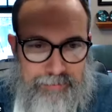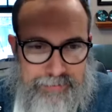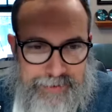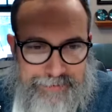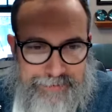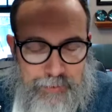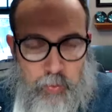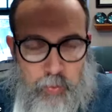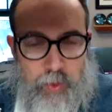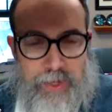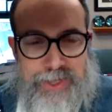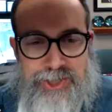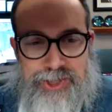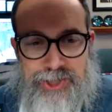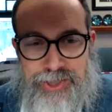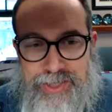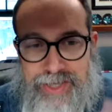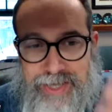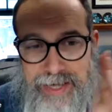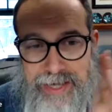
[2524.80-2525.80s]
having
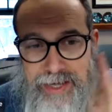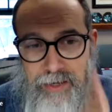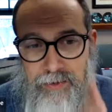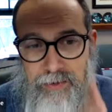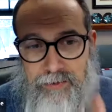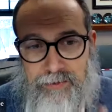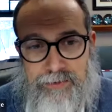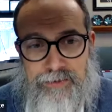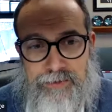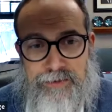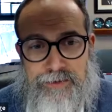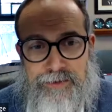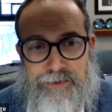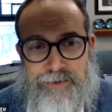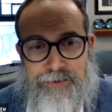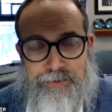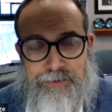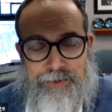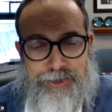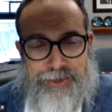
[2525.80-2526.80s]
watched a cow,
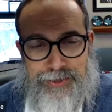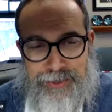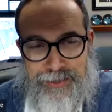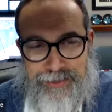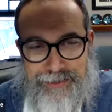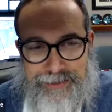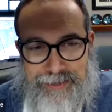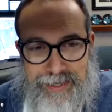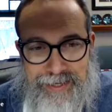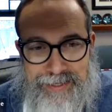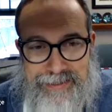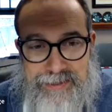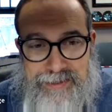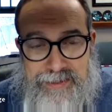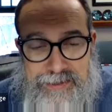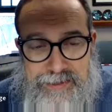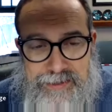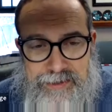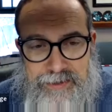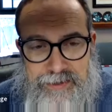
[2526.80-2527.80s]
which I, I
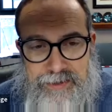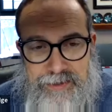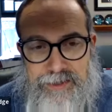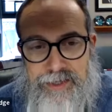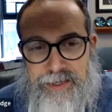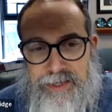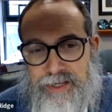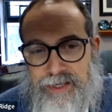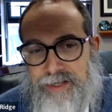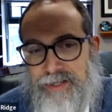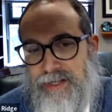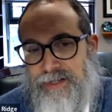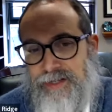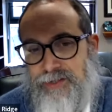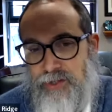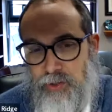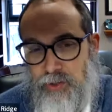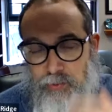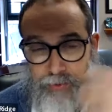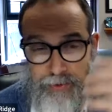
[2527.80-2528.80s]
can see and I
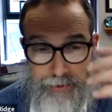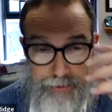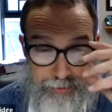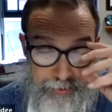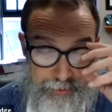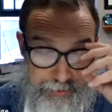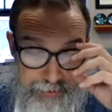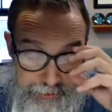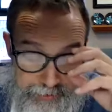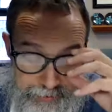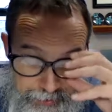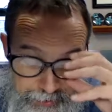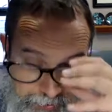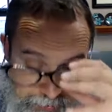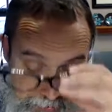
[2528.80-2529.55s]
know what it looks like to